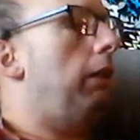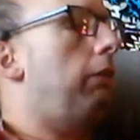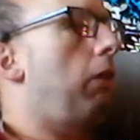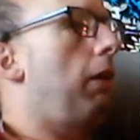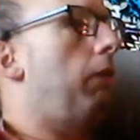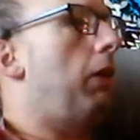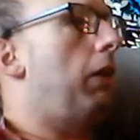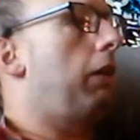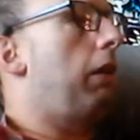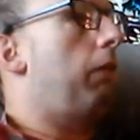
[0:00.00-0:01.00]
I'm trying to
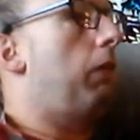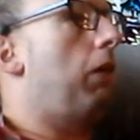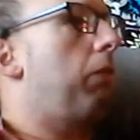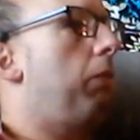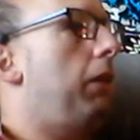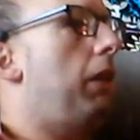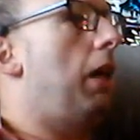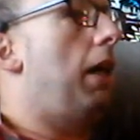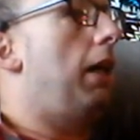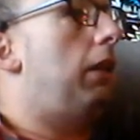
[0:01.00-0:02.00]
think what else we
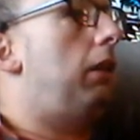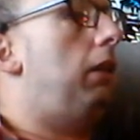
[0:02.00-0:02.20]
got.